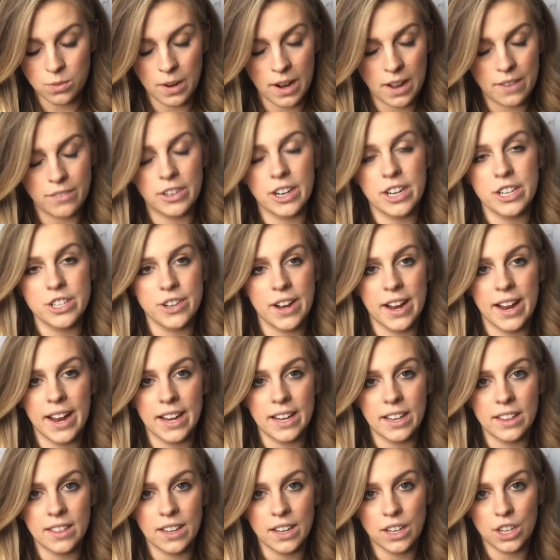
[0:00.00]
Whenever I try
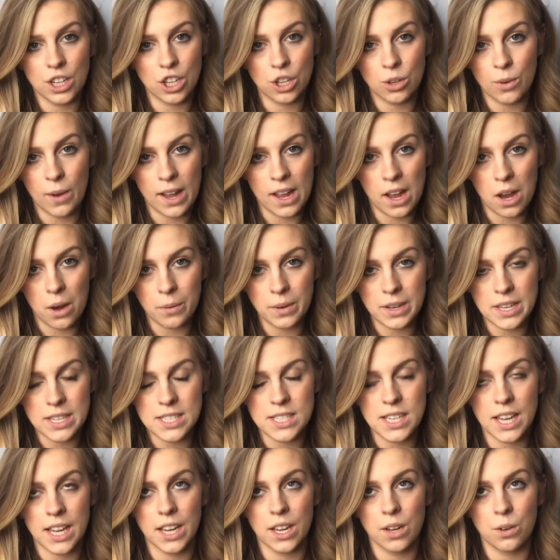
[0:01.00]
anything new, I
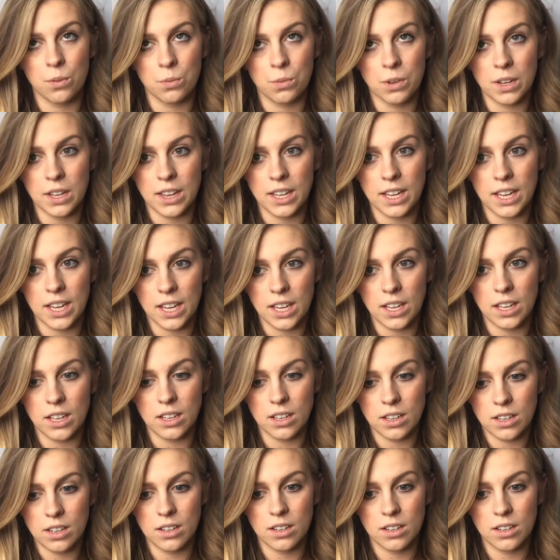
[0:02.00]
always like really